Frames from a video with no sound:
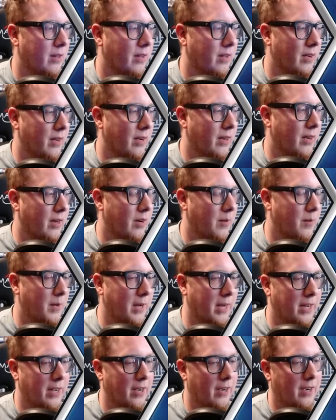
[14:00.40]
Oh
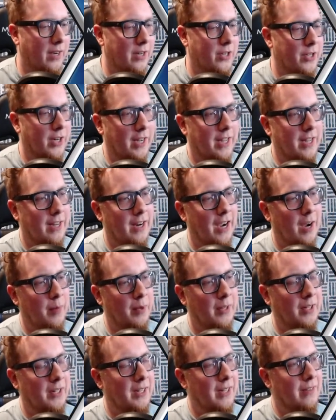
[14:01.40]
my gosh, I cannot
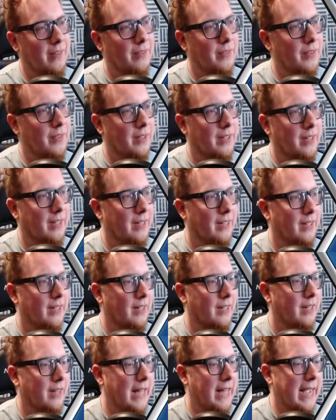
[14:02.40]
believe
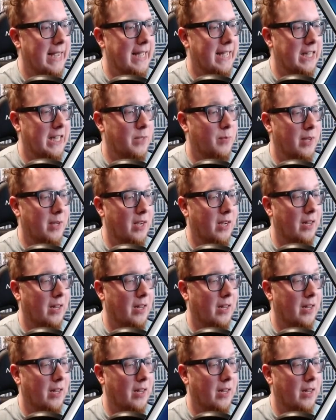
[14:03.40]
that gets me a